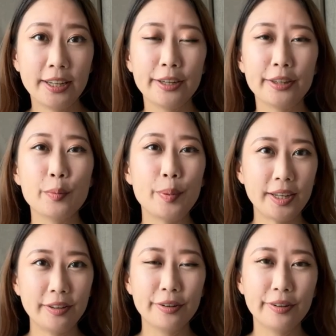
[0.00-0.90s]
in the
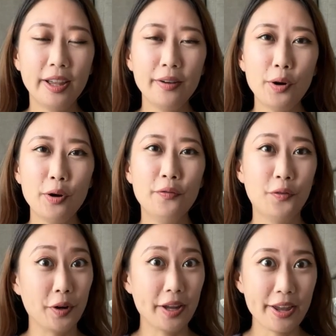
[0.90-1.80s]
beginner level
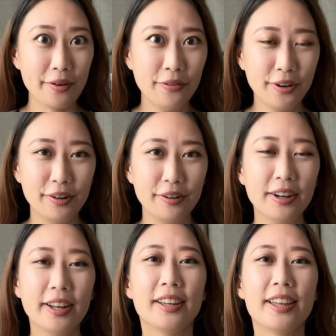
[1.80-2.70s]
forever.